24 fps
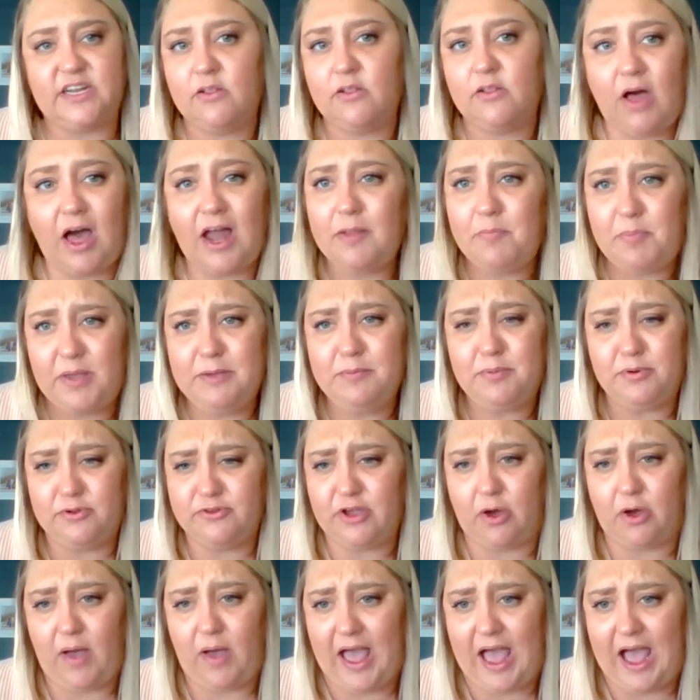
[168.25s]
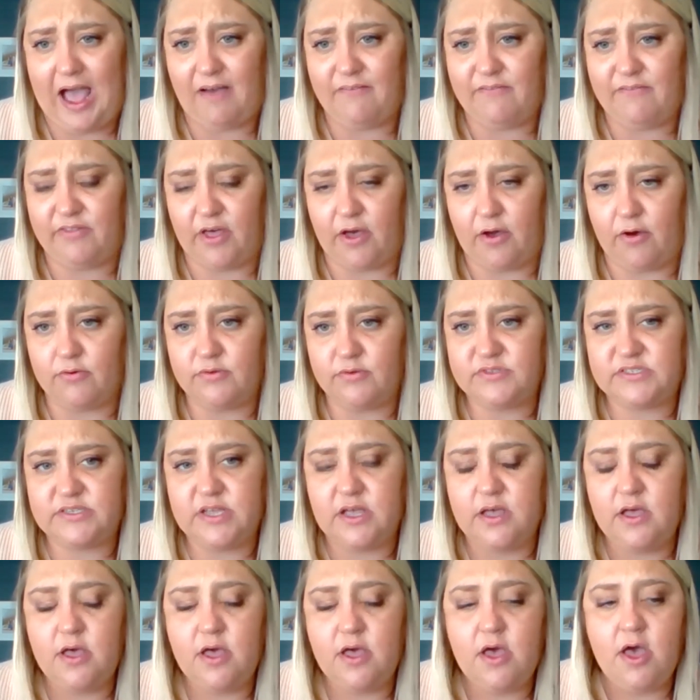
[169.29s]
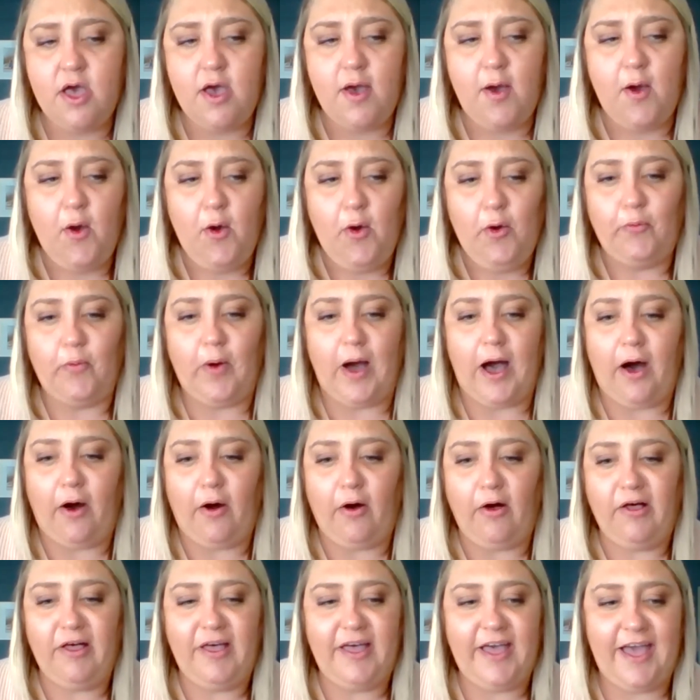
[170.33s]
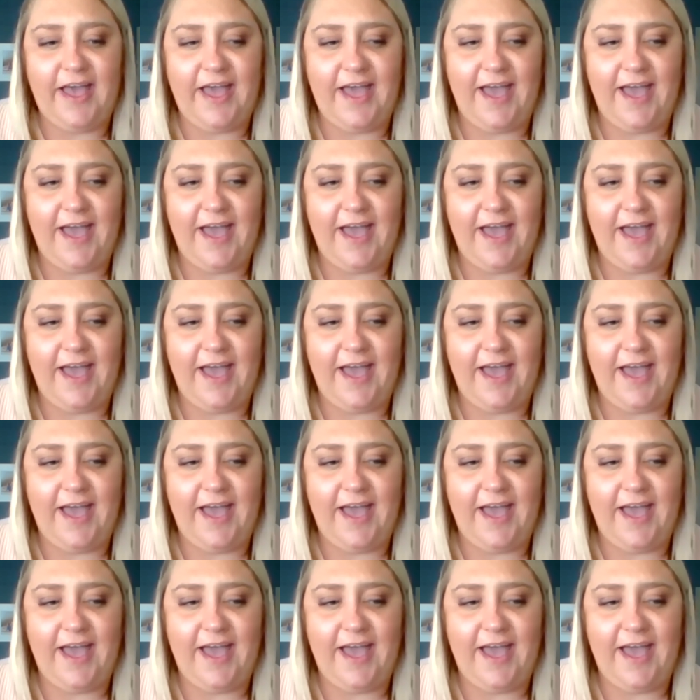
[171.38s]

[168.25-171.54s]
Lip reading: And a lot of people don't have those. Well,